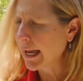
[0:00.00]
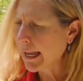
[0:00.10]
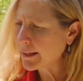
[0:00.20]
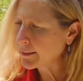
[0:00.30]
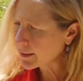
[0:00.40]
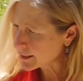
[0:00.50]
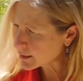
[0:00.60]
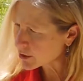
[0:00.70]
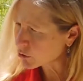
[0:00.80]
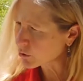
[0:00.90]
And in these
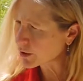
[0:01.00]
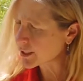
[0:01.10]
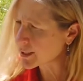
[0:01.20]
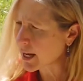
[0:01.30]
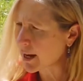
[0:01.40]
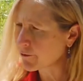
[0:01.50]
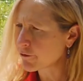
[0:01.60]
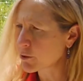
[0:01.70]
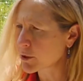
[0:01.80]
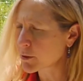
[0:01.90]
stories, I
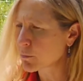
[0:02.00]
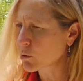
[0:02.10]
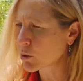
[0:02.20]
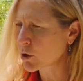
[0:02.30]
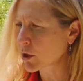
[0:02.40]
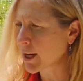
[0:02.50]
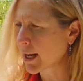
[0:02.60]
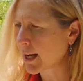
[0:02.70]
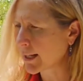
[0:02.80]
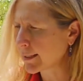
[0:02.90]
focused more
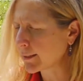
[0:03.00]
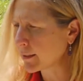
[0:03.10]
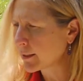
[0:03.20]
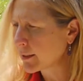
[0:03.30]
on